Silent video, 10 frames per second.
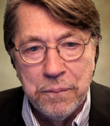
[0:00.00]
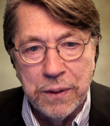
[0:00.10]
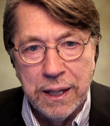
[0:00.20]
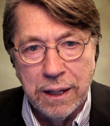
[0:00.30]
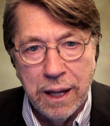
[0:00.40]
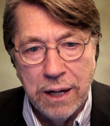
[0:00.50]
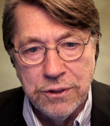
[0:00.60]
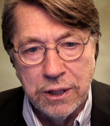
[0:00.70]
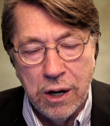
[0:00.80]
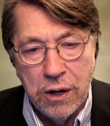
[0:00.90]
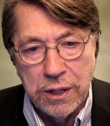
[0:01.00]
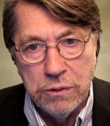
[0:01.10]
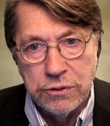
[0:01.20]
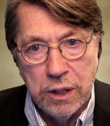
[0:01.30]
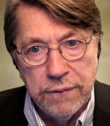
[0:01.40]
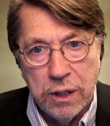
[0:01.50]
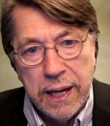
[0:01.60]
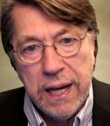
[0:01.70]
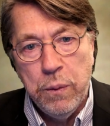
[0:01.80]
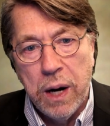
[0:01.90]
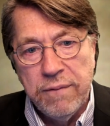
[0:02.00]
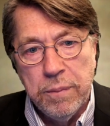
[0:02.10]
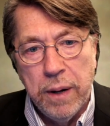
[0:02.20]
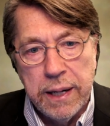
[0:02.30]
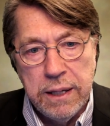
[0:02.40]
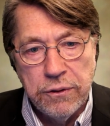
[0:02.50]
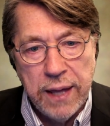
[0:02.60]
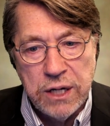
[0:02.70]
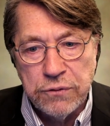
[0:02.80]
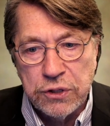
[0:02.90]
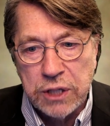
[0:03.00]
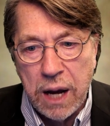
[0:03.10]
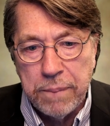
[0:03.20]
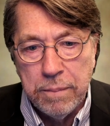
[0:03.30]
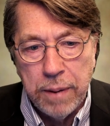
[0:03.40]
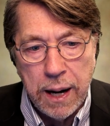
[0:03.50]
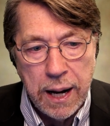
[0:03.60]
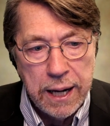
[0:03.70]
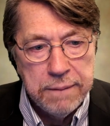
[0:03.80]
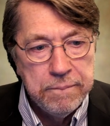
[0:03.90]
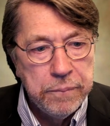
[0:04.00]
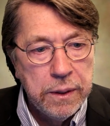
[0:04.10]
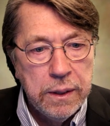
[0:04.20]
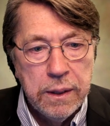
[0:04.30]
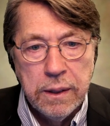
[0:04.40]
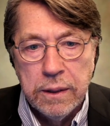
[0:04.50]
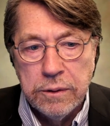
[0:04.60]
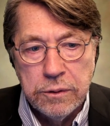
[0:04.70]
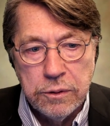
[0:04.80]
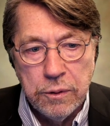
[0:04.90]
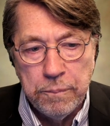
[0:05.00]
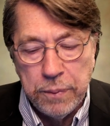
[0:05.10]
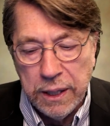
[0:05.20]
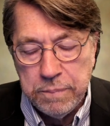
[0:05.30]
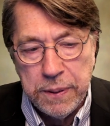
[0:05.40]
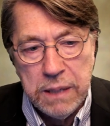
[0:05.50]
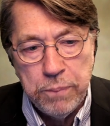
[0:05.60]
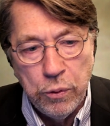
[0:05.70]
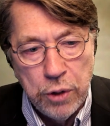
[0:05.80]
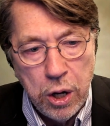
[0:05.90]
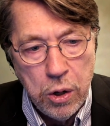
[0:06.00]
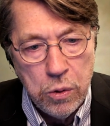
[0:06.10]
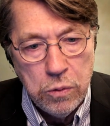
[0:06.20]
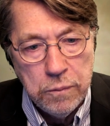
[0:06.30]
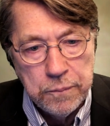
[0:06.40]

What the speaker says: in Logic audio and stuff. Anyway, everybody, thanks for stopping by. Let people know